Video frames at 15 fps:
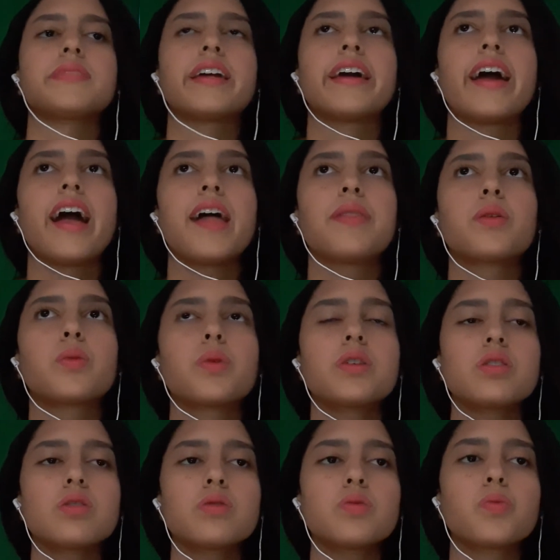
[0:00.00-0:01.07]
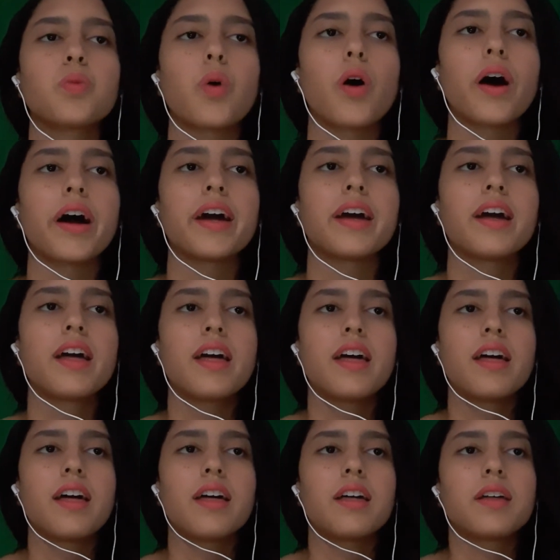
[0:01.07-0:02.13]
And the reason why
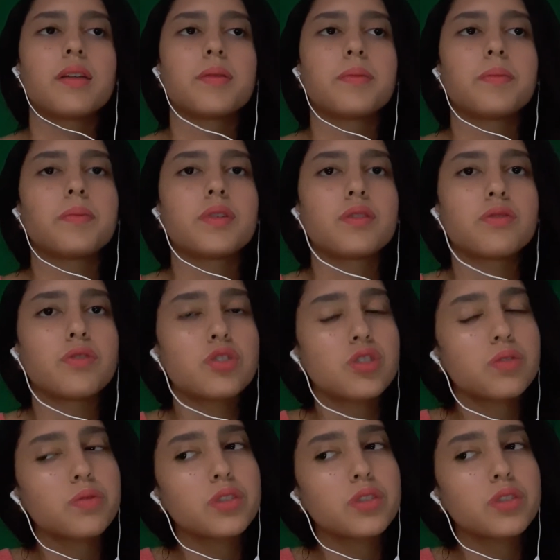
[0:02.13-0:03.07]
beneficial